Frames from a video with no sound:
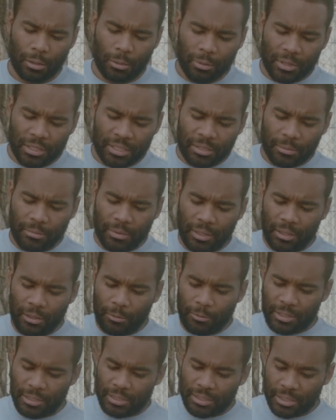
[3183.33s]
What does it
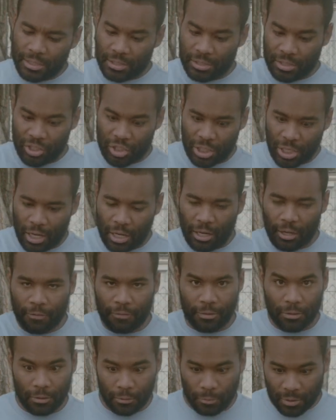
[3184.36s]
mean when it says
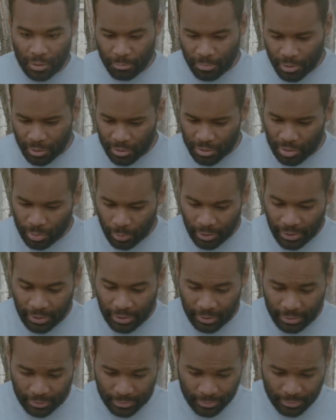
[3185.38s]
chaff that the wind blows
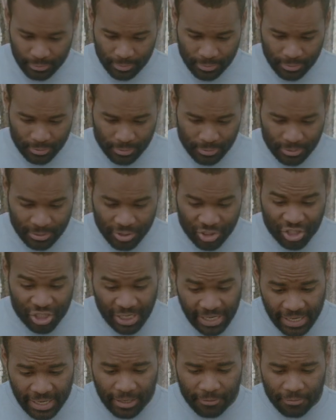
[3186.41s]
away?
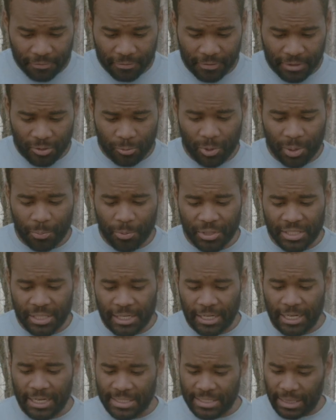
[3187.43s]
Chaff is
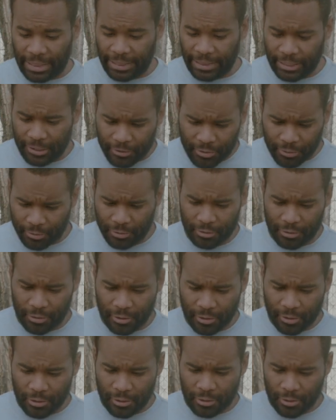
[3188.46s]
represented as litter,
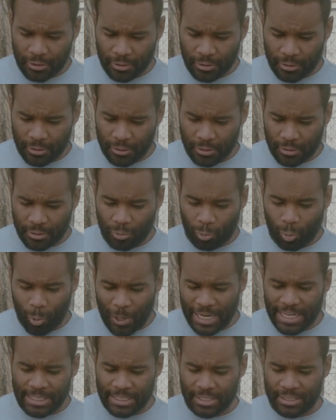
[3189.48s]

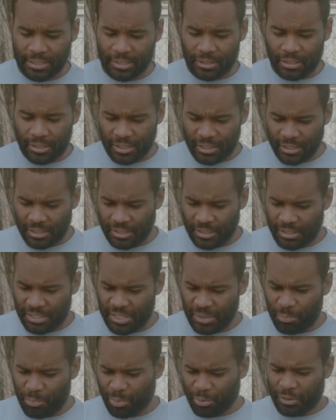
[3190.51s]
waste,
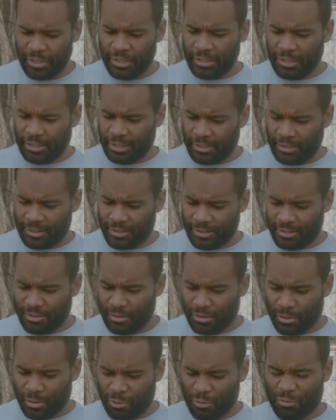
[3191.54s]
debris,
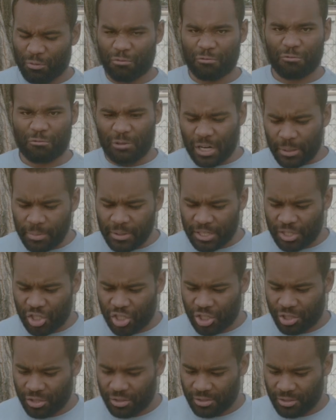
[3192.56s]

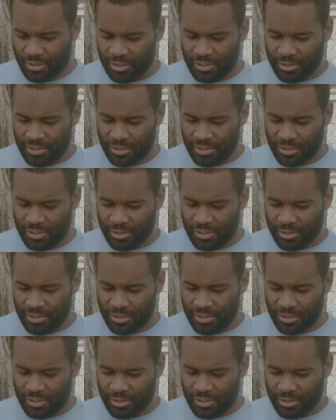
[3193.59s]
rubbish.